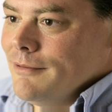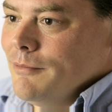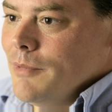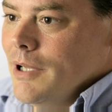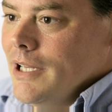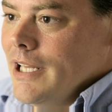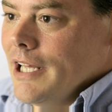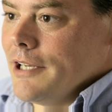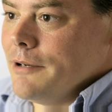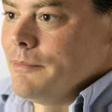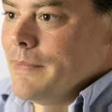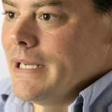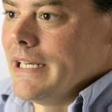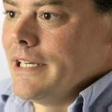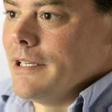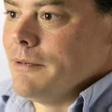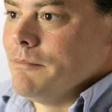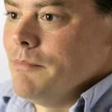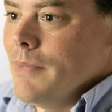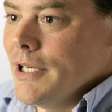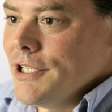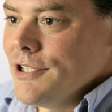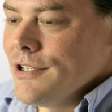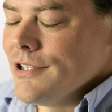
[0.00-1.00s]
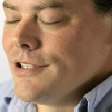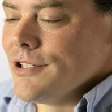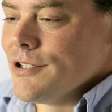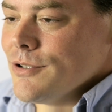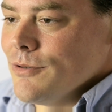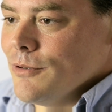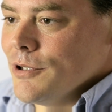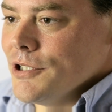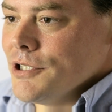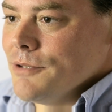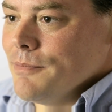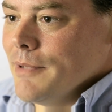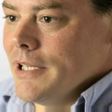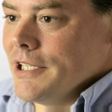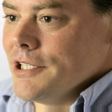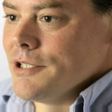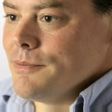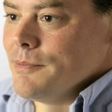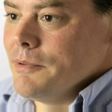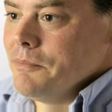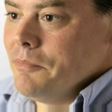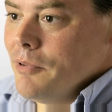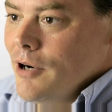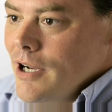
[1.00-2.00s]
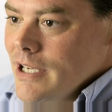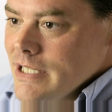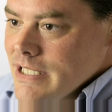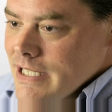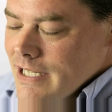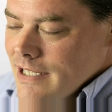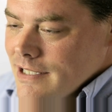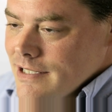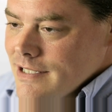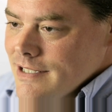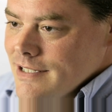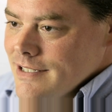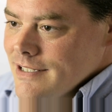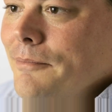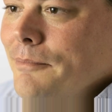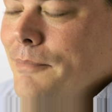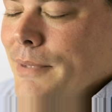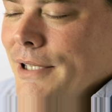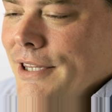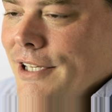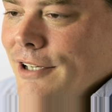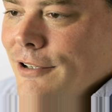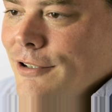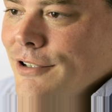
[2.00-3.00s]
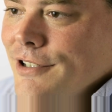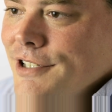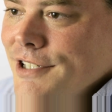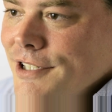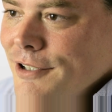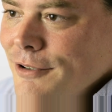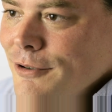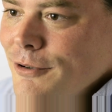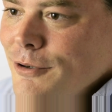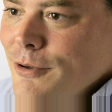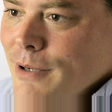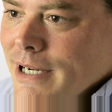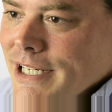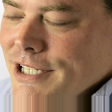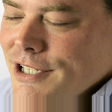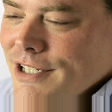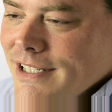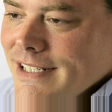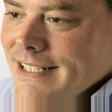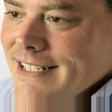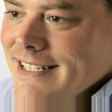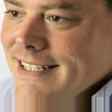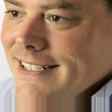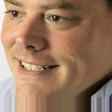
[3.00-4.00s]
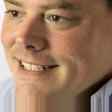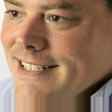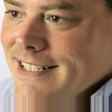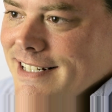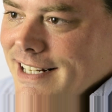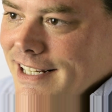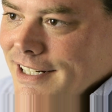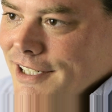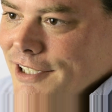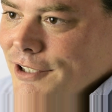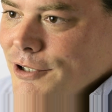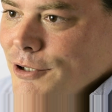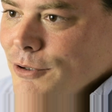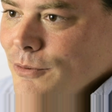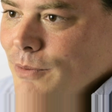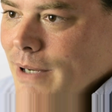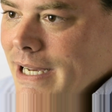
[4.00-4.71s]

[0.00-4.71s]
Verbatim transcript: while automating much of the storage management process. But there are still questions that stand in your